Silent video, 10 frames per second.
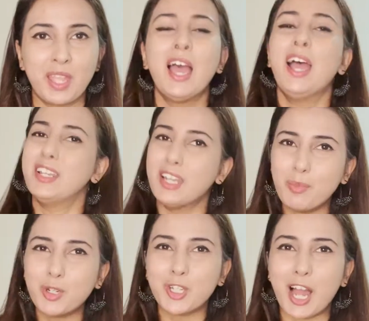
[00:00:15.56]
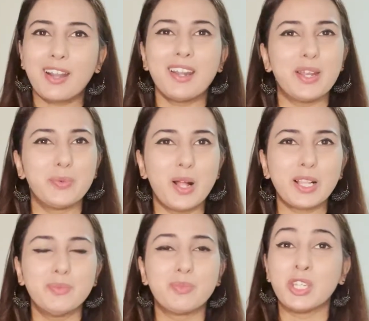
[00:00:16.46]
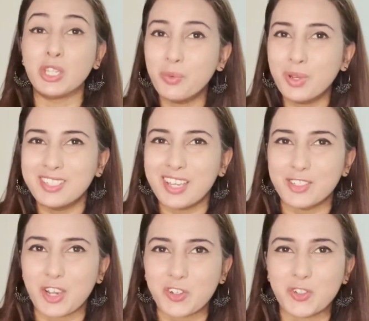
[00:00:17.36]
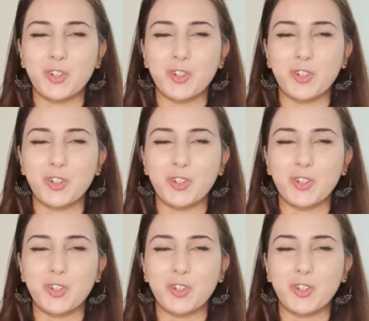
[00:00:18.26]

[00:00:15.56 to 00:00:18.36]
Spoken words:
Namaskar and welcome to New India Junction.